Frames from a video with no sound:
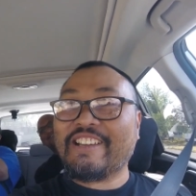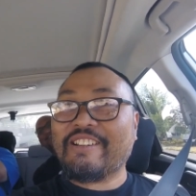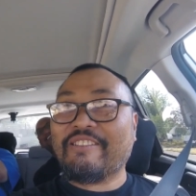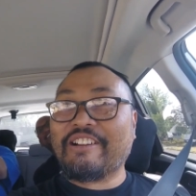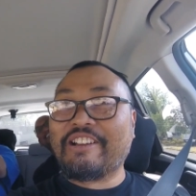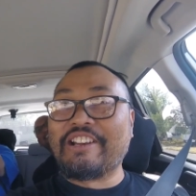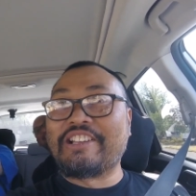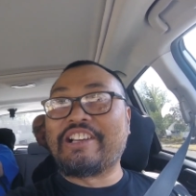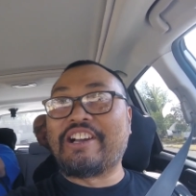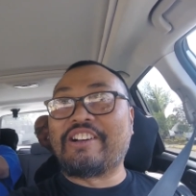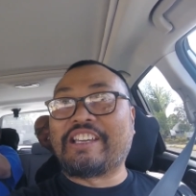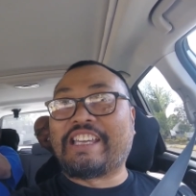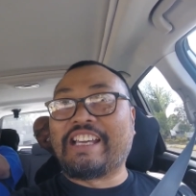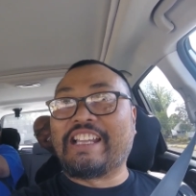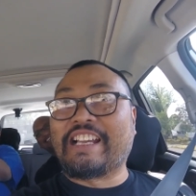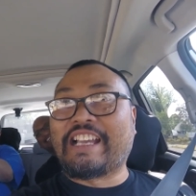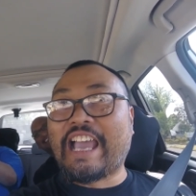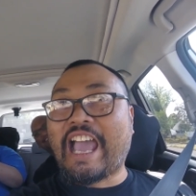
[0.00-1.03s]
We're gonna go
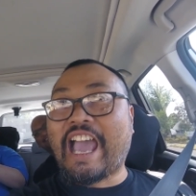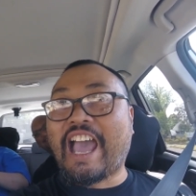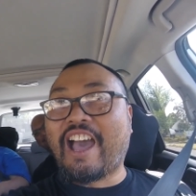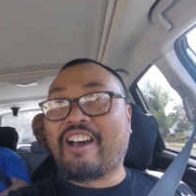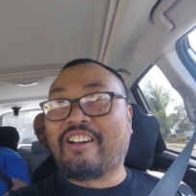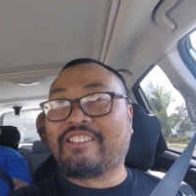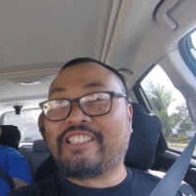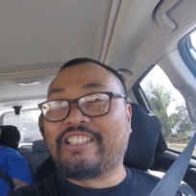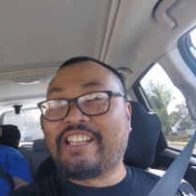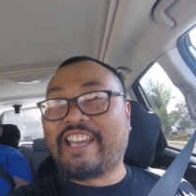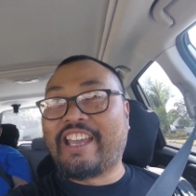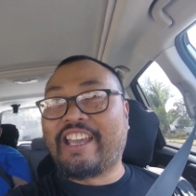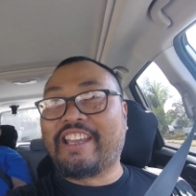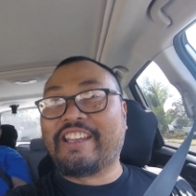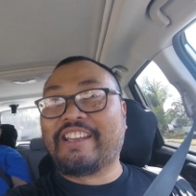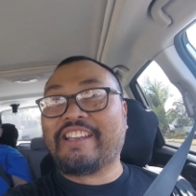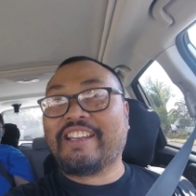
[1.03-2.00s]
kill a cow today. We're